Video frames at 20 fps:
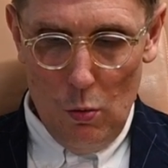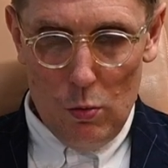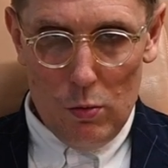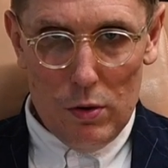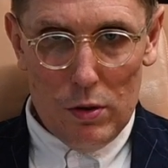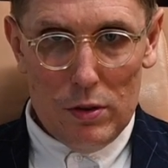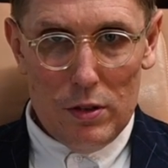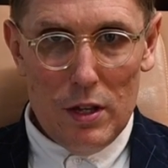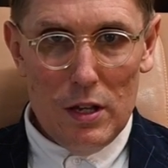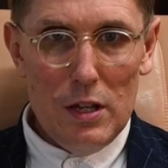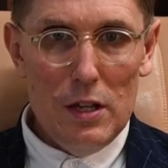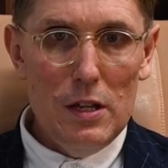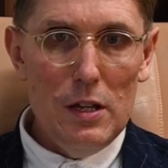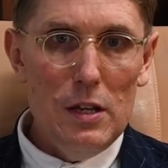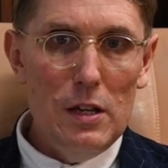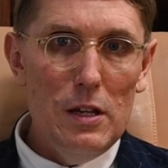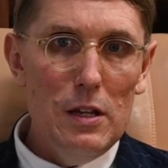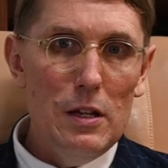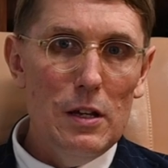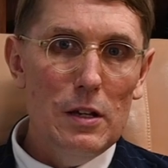
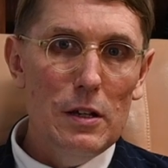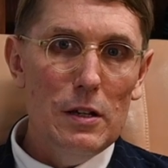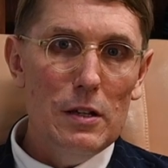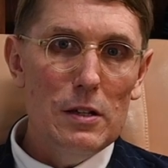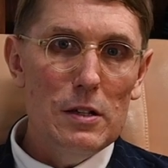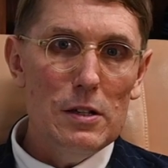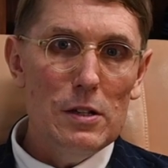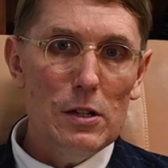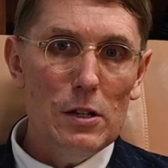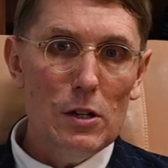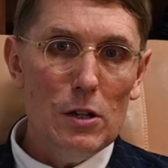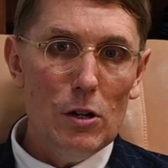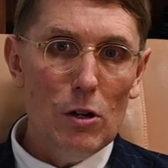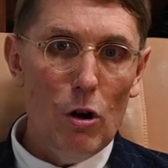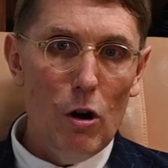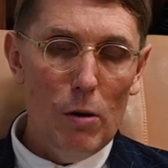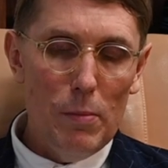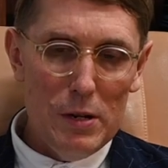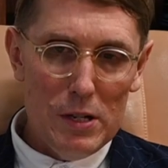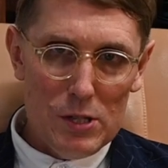the
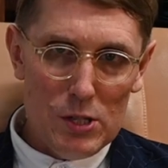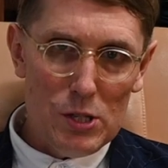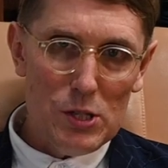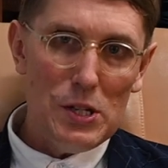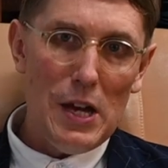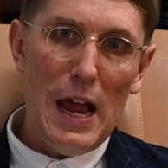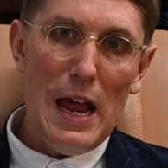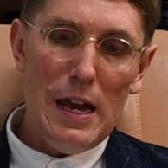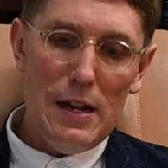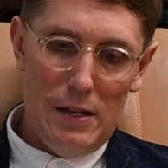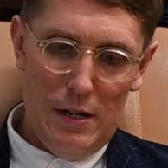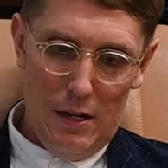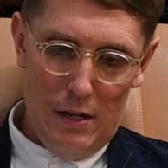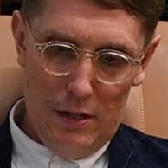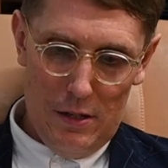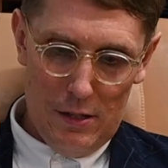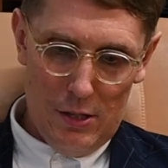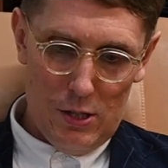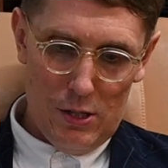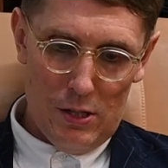common
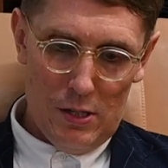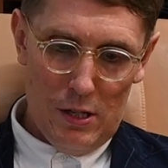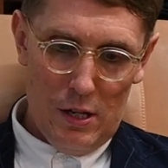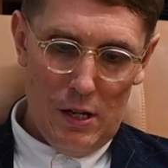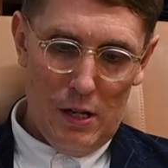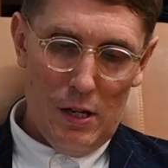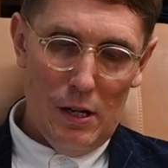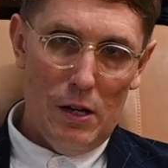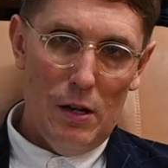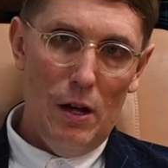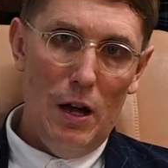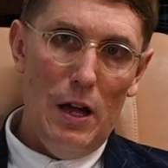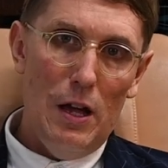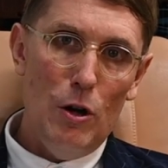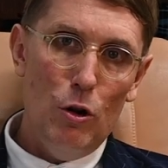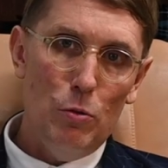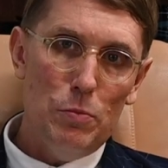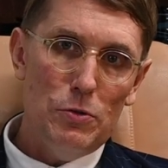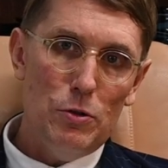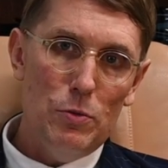standards
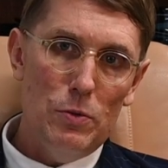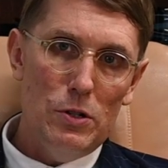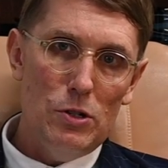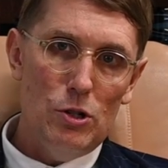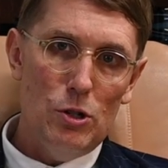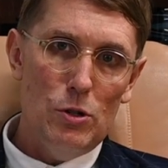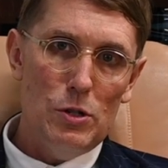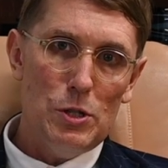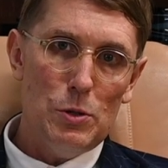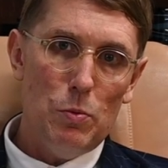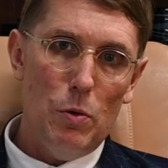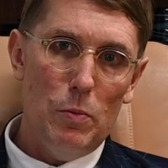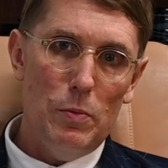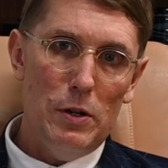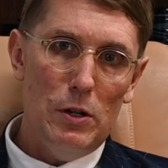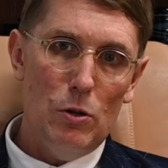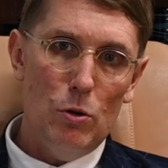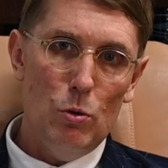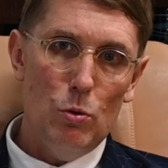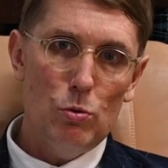help to reduce what we
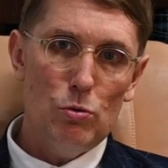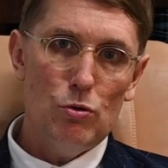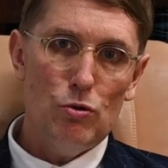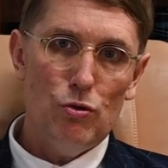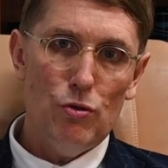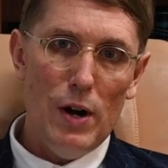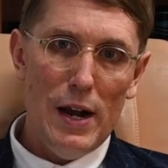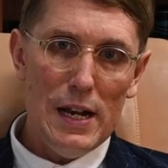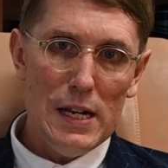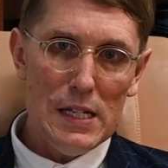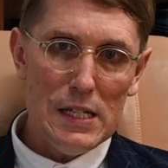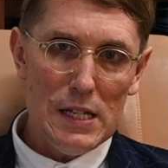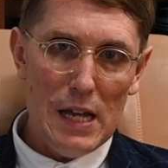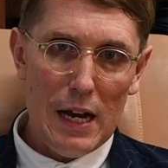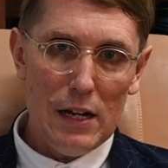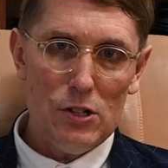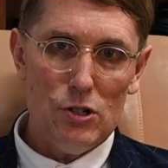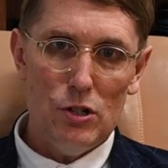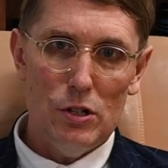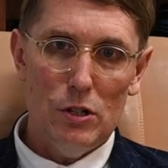call
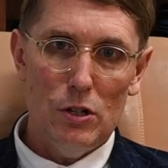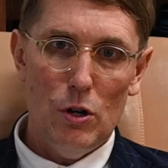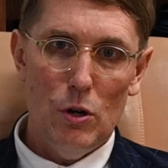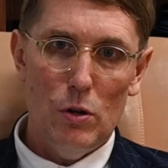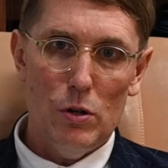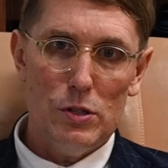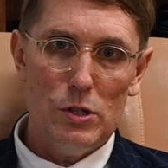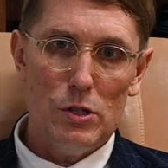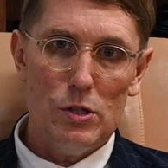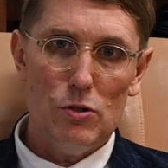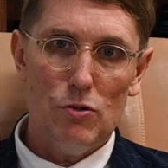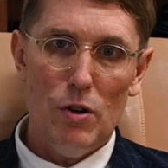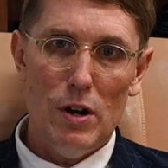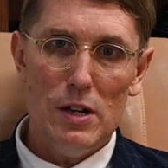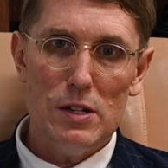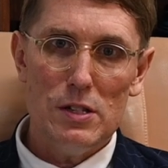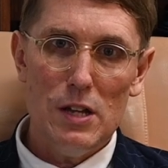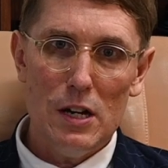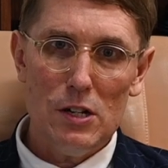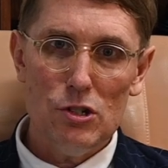transaction costs.
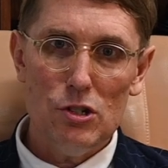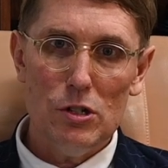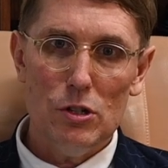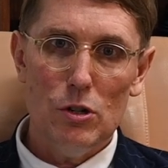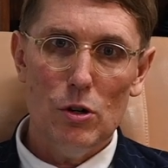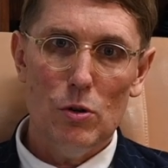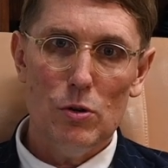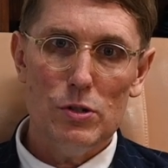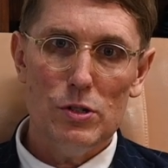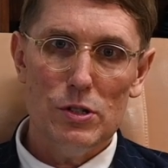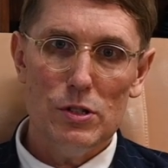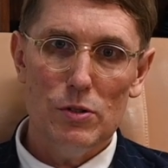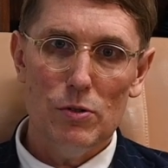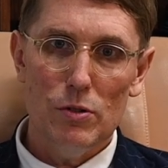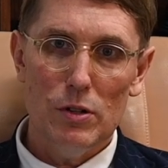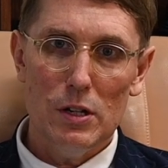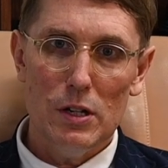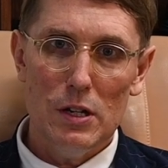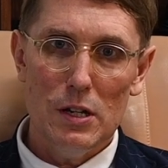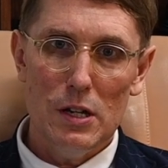Transaction costs are
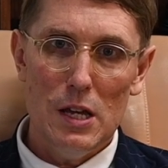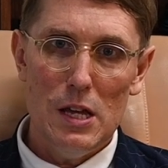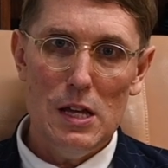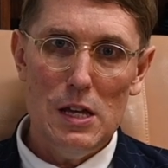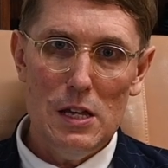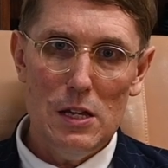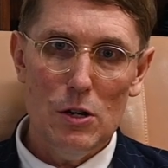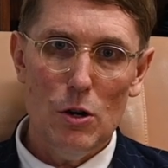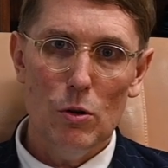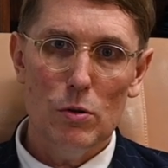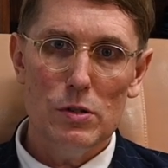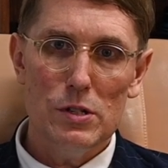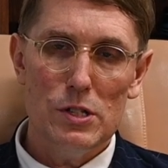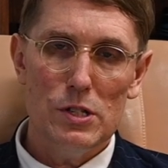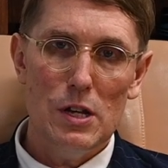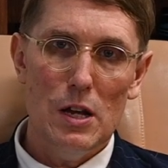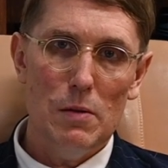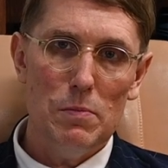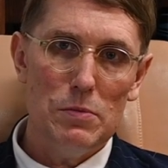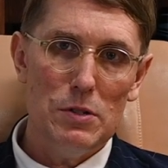a key
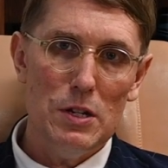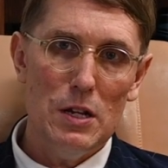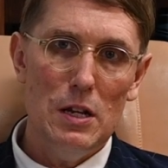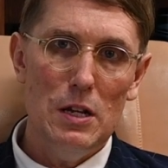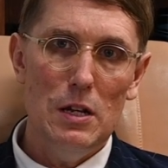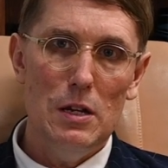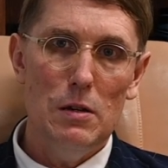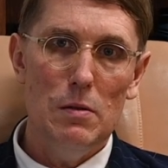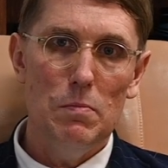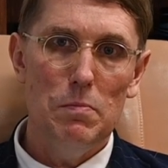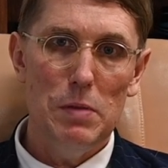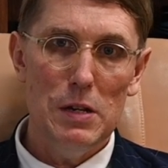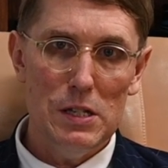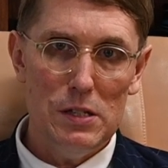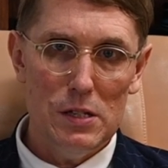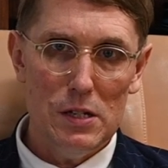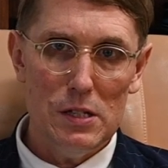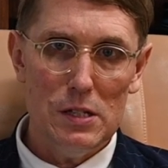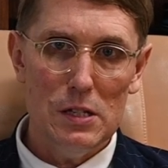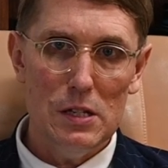concept in
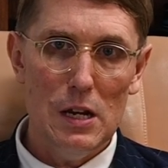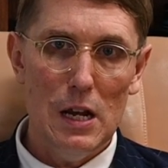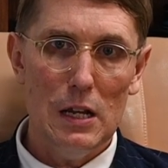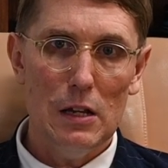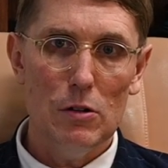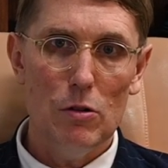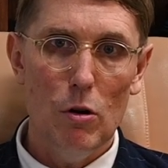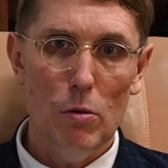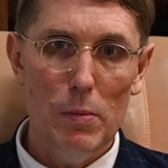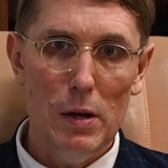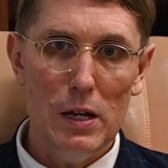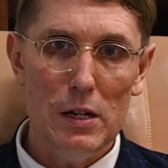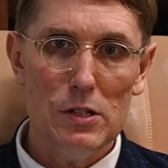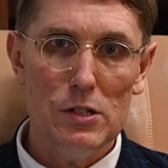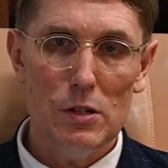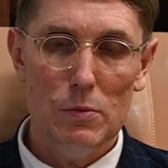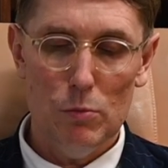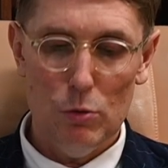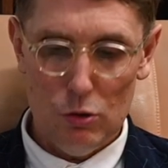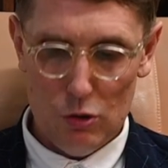business and economics,
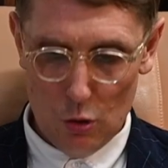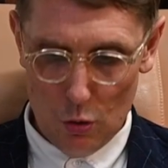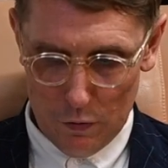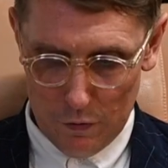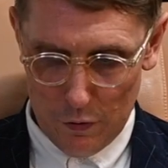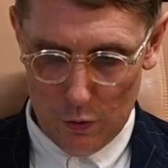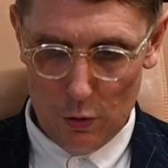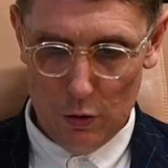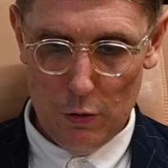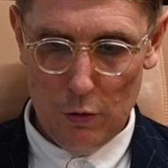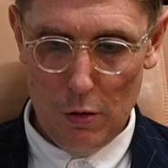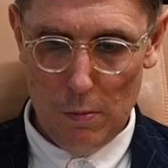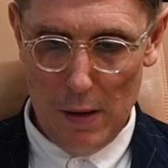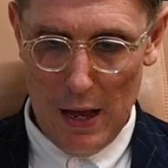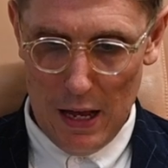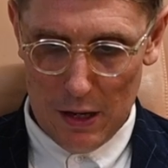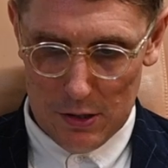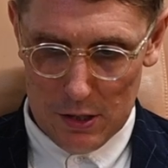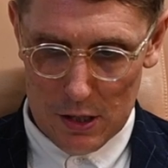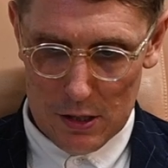and we'll talk further
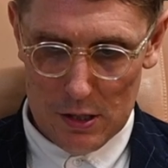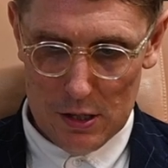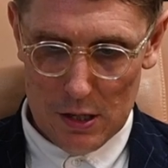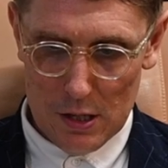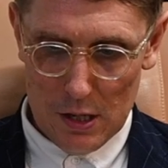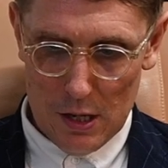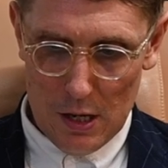about it.